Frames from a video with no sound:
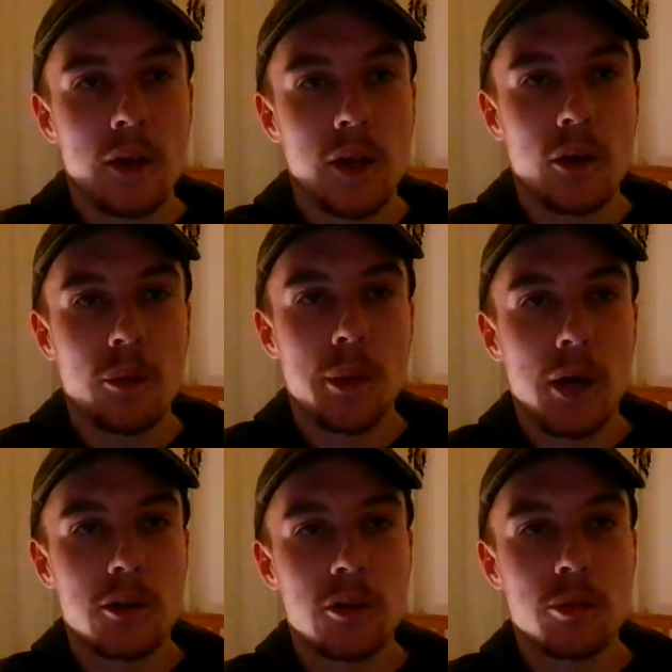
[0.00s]
not
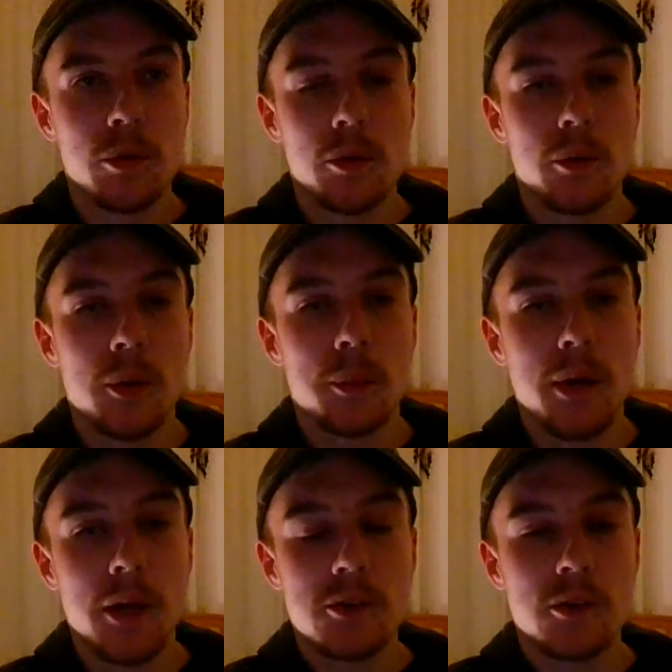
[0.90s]
passive, but
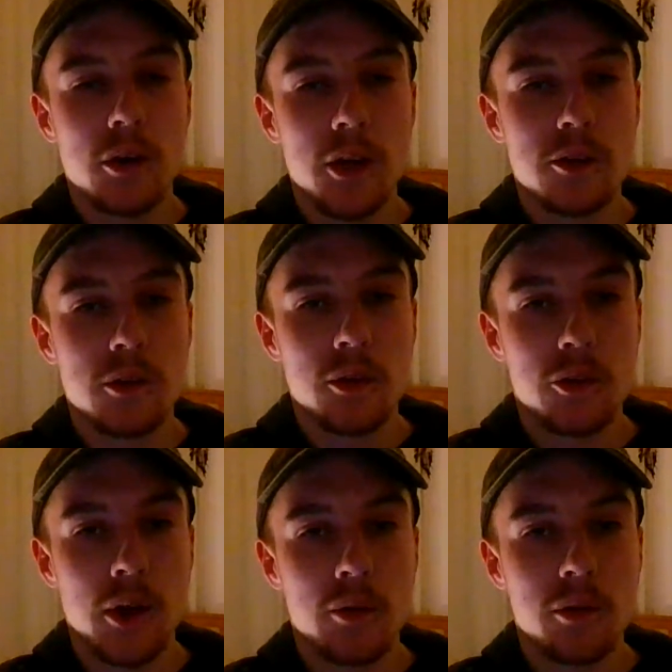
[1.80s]
patient on each of the
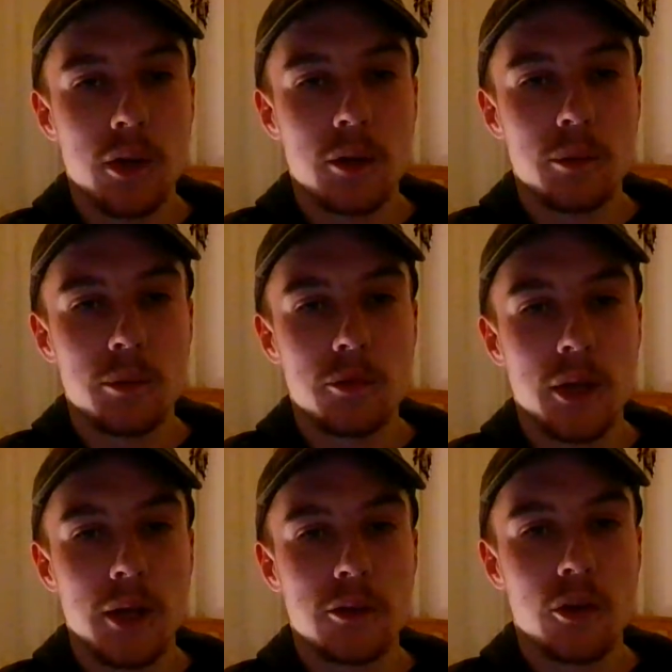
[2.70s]
serves. They didn't
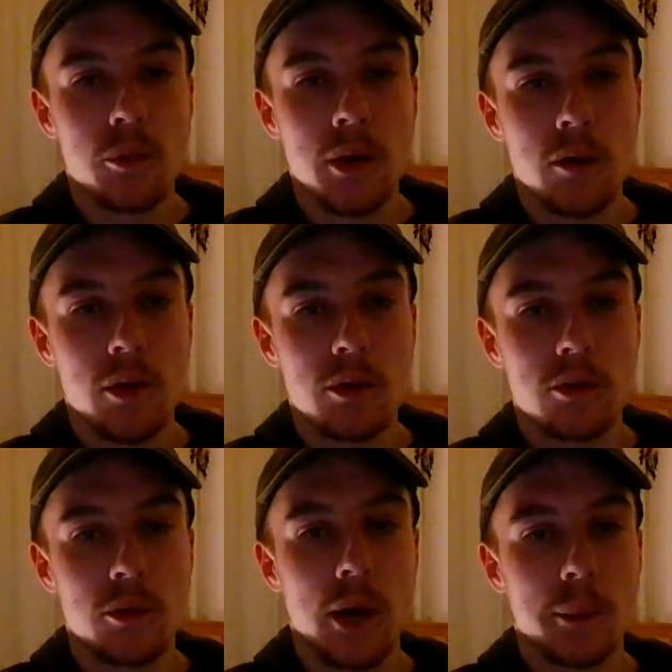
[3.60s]
take too many
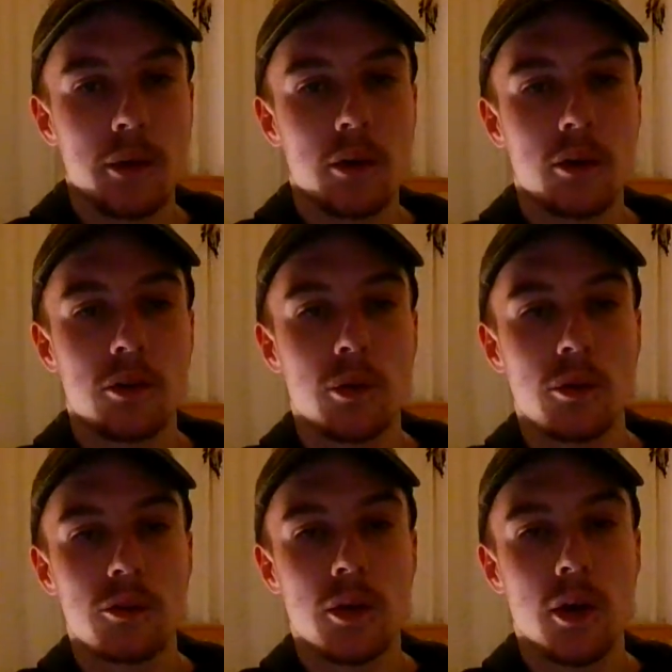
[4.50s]
risks. They were happy to just
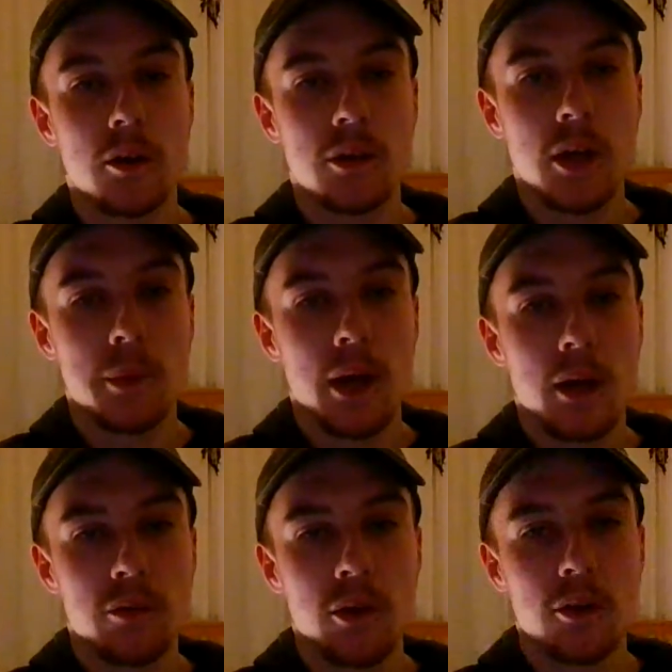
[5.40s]
hold serve, keep a high
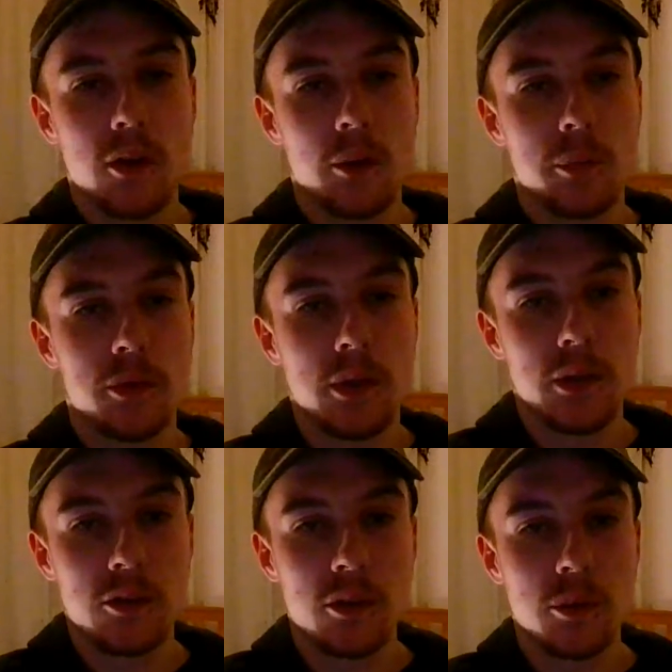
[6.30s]
first serve
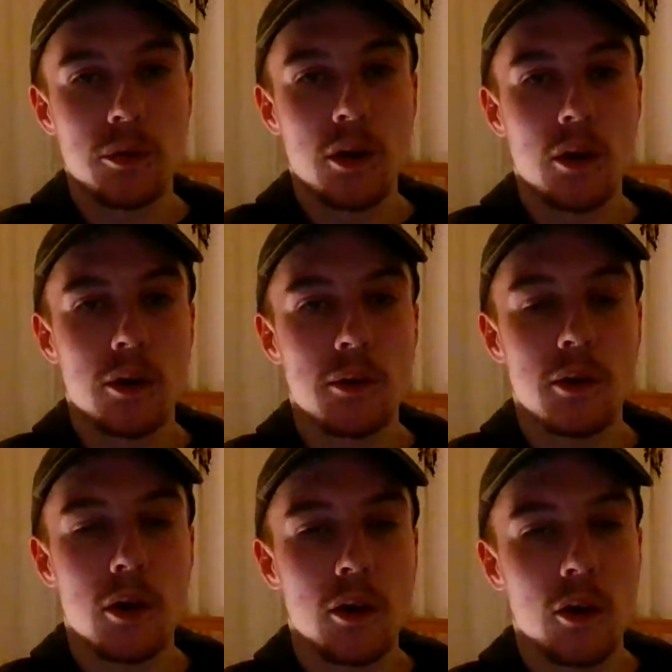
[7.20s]
percentage, and there was a lot of
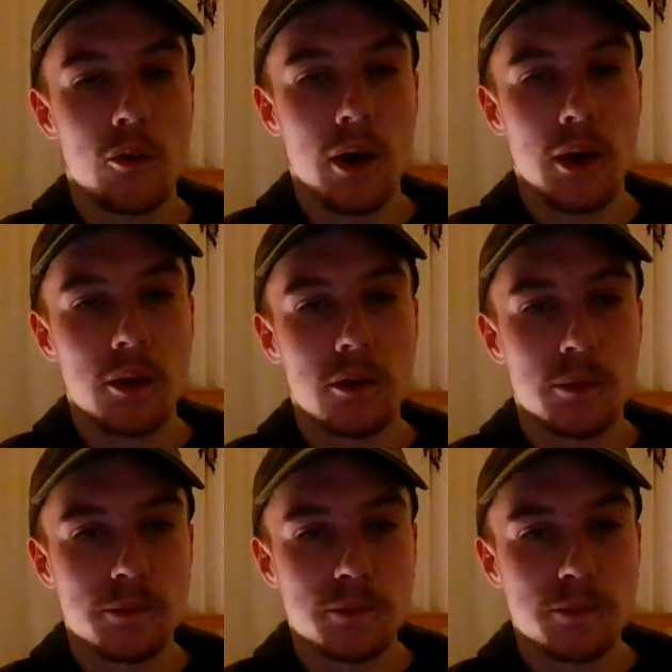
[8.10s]
long rallies.